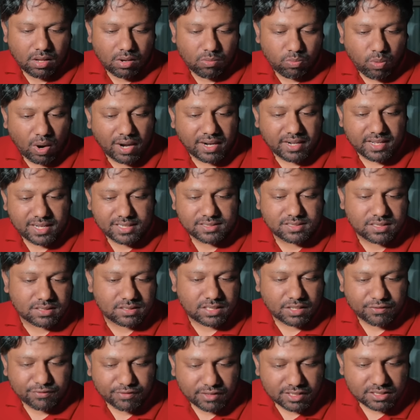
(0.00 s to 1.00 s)
What is the
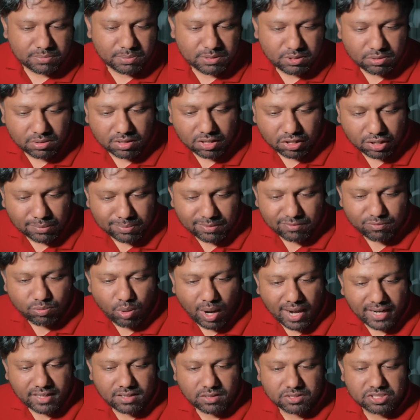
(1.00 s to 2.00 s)
difference between a group of
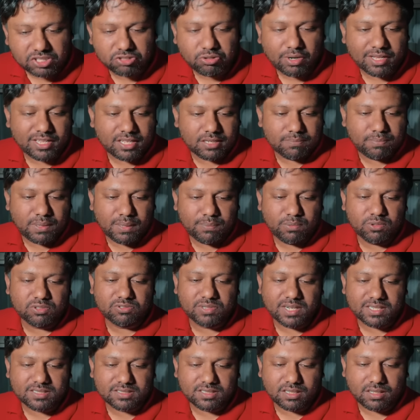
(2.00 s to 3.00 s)
white Australian people
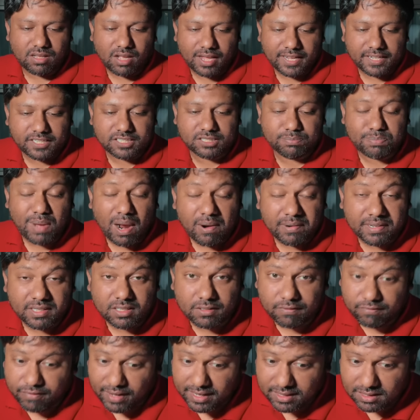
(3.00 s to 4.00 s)
dressed alike spouting
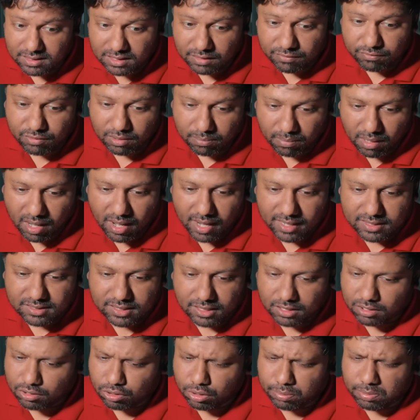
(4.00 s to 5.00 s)
offensive remarks
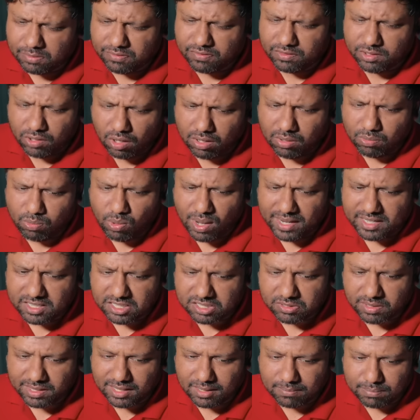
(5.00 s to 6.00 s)
and a group of non-white
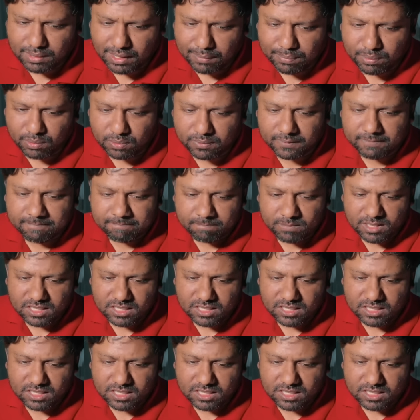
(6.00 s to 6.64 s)
Australian people